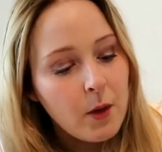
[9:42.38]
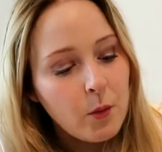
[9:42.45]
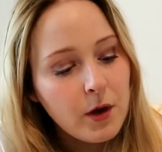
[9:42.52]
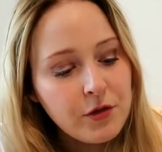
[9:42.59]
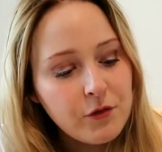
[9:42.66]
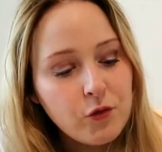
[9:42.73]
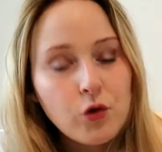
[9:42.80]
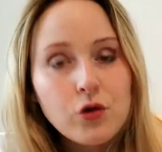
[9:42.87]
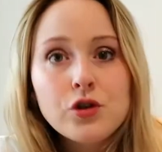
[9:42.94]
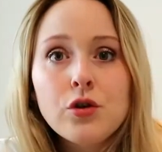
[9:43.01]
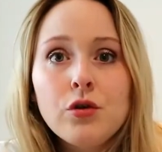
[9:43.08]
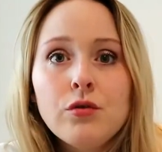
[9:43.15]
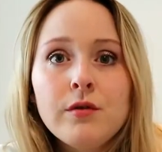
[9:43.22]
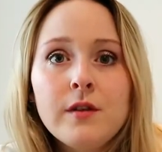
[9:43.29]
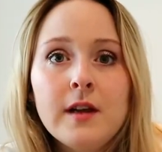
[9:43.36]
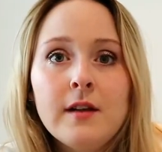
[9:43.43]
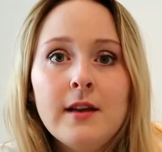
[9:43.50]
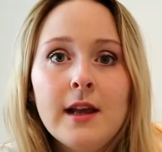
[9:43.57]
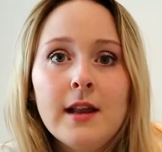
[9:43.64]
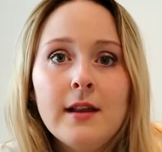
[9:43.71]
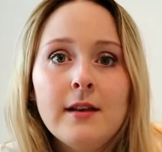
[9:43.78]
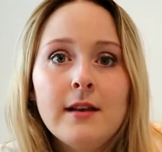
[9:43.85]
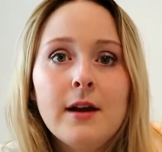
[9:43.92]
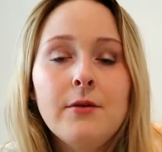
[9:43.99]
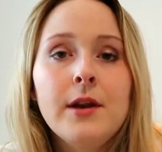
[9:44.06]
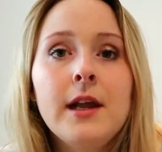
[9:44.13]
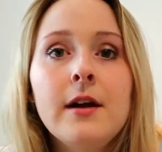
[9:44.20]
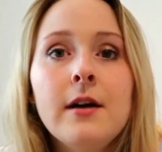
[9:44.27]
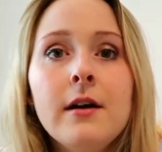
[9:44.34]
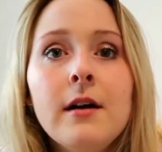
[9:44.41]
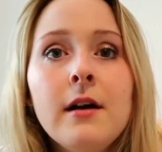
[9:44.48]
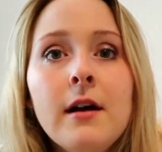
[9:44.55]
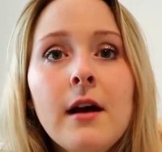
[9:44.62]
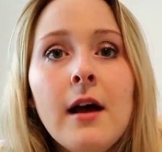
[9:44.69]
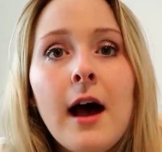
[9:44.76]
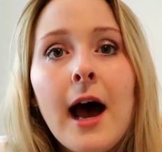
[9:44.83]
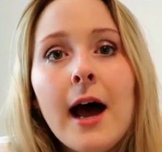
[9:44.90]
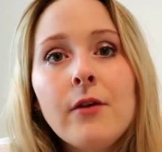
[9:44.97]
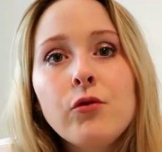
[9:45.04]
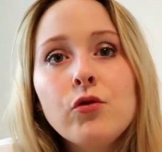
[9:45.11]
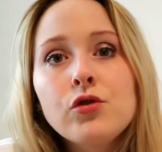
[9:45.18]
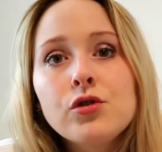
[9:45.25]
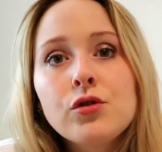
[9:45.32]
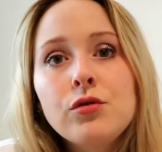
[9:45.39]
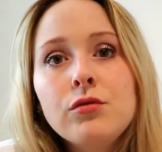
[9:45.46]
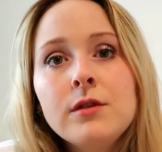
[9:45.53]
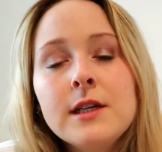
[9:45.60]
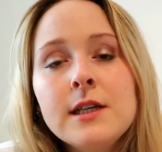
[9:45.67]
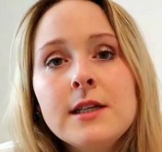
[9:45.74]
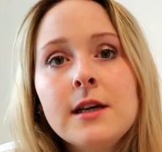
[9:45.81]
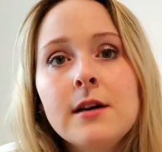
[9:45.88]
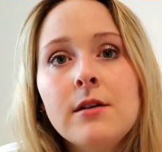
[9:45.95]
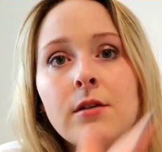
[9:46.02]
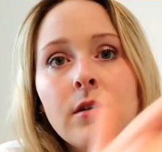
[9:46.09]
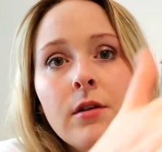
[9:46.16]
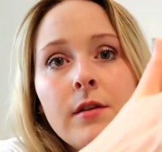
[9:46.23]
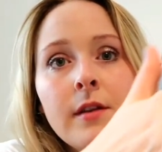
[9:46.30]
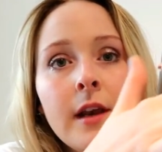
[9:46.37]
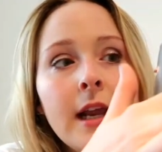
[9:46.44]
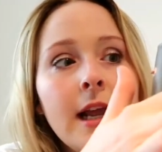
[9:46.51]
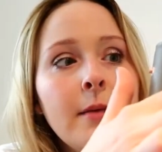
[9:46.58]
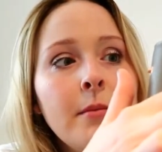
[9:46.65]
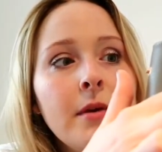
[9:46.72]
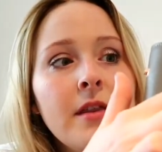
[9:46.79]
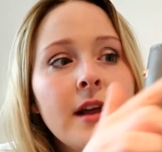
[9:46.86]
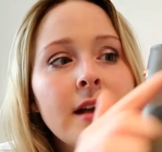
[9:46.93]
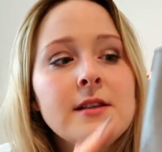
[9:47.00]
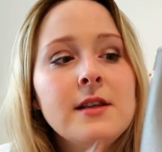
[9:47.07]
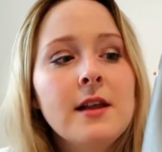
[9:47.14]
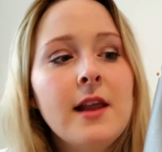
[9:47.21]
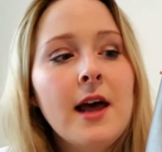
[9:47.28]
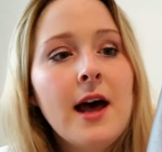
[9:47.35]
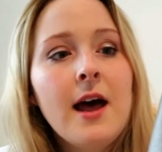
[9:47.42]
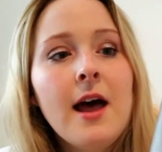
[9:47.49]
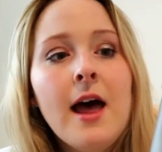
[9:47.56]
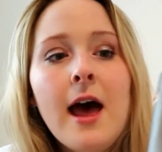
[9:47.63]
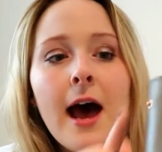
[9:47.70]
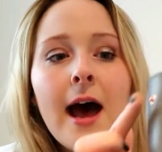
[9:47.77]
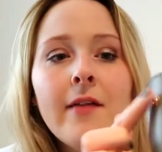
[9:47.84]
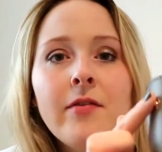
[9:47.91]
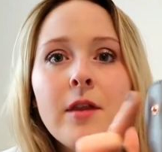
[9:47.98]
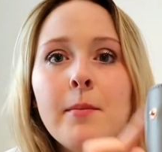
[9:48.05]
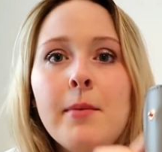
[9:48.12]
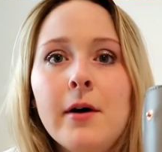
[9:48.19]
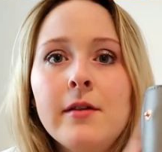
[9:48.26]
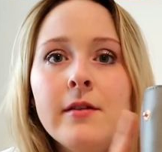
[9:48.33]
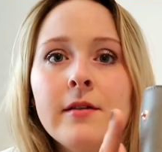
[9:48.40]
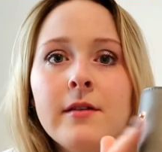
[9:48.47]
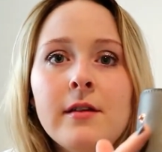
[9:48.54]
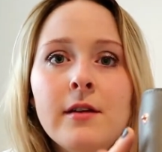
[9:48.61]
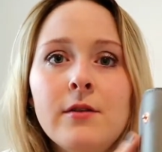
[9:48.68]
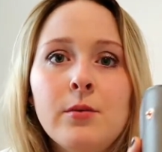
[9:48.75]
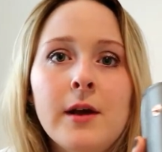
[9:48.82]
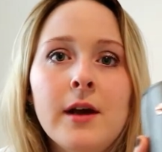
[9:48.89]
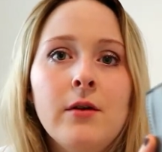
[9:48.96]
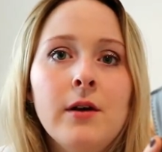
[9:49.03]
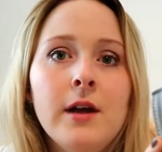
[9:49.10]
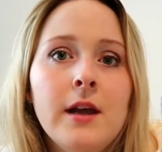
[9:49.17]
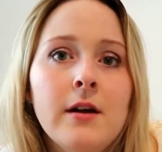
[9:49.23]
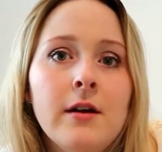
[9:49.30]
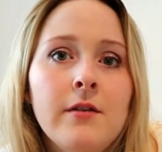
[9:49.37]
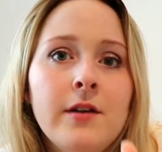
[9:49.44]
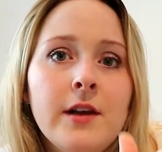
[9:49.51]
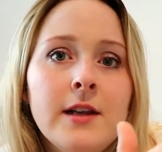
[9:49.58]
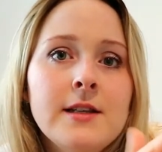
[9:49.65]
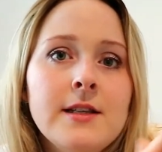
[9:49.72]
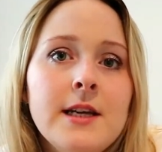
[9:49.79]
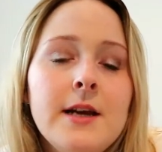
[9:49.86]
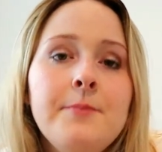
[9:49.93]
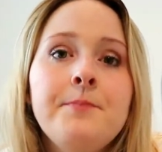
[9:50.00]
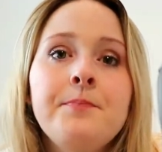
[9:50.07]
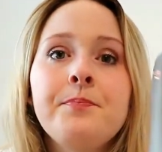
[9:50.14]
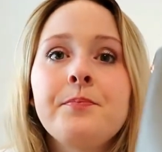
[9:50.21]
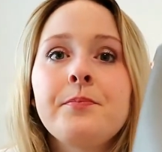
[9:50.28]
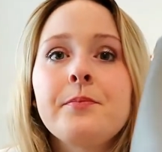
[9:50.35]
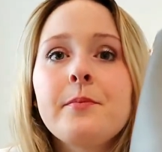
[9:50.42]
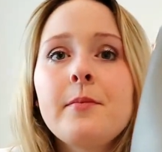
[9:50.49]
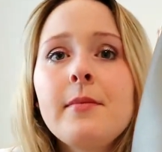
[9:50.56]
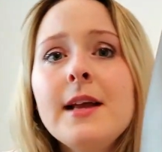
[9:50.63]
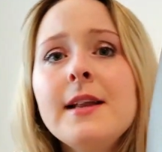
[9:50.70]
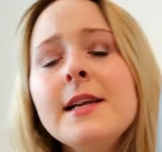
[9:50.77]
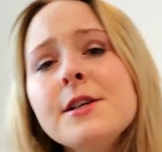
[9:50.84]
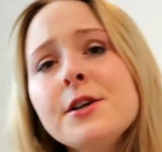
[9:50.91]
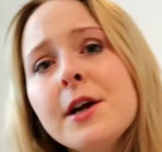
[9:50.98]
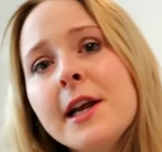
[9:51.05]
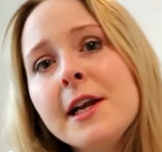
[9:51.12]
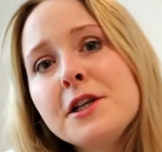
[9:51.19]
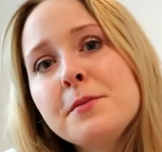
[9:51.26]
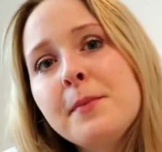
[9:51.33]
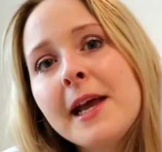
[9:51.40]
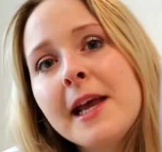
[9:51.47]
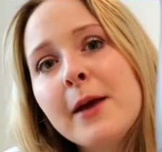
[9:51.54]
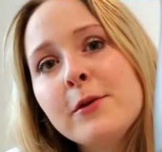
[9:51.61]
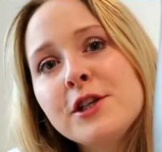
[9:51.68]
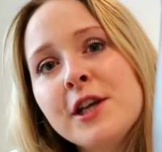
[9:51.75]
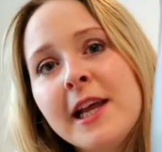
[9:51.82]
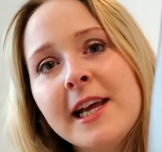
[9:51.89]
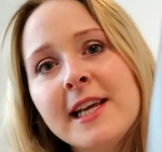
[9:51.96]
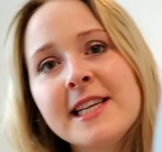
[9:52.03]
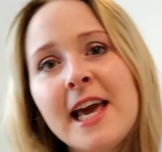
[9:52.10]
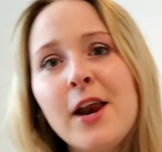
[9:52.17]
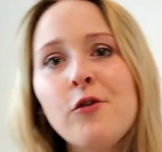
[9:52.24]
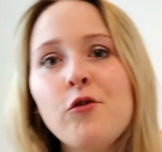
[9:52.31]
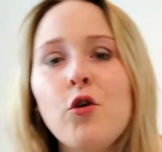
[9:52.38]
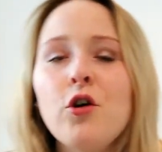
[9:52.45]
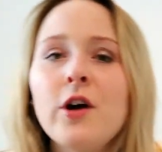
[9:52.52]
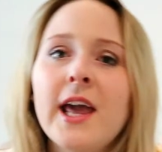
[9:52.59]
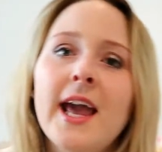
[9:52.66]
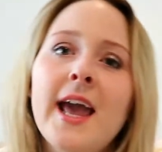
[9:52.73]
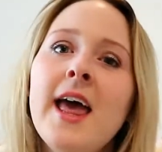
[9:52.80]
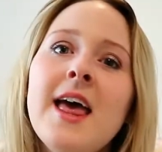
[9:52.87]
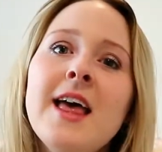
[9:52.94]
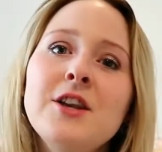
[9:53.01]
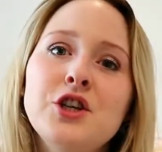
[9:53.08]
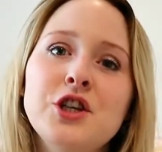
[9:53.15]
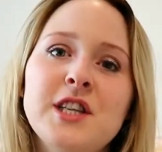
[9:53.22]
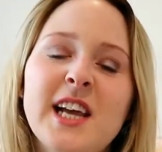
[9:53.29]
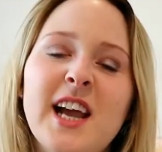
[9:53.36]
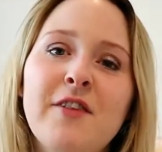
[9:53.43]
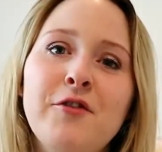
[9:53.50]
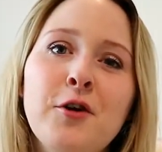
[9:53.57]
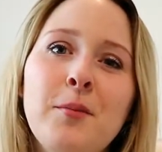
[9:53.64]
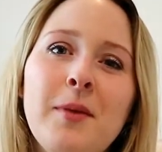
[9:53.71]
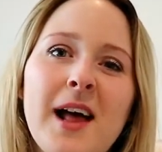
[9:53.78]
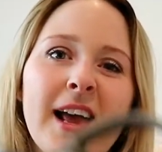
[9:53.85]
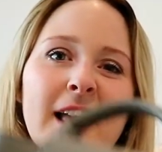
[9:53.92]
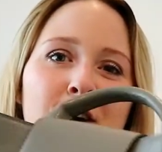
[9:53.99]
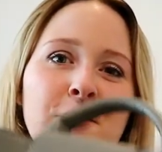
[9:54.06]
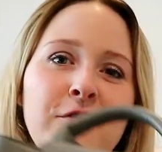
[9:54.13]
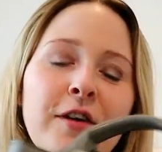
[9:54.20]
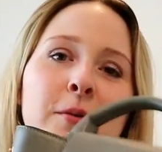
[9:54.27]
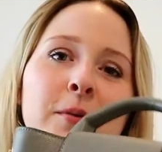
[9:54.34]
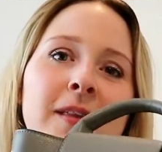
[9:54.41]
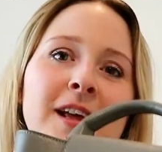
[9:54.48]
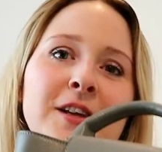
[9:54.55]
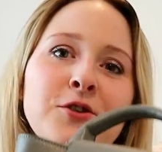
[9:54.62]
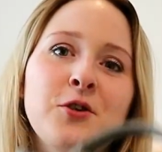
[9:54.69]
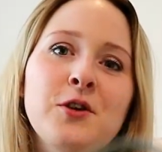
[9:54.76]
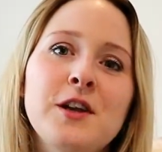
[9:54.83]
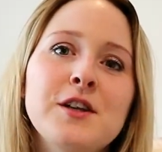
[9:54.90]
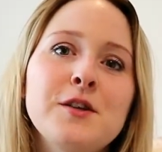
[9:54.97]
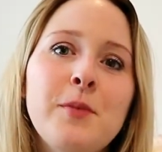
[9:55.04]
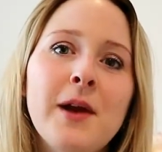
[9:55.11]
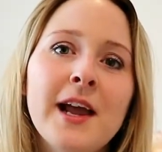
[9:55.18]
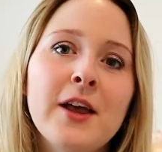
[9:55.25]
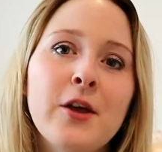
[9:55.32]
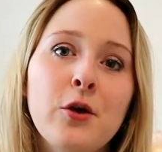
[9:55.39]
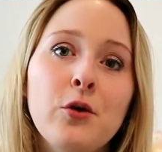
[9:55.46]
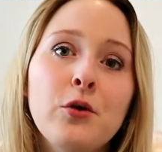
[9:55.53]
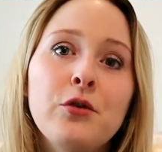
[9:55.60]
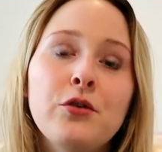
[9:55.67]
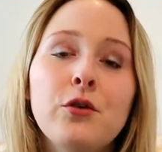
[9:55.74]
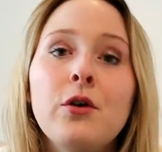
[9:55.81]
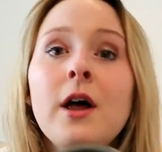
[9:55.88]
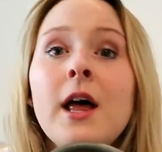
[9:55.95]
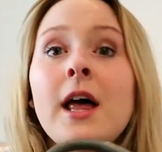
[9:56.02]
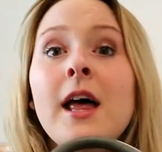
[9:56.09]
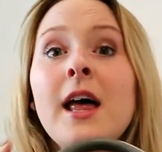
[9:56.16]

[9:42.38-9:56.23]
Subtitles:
with rose gold detailing down here and rose gold detailing on the name and things like that, and the buttons as well here, if you can see. And these are kind of spiky, which I like. It's kind of rocky, just like a full black outfit with this on. It's pretty cool. So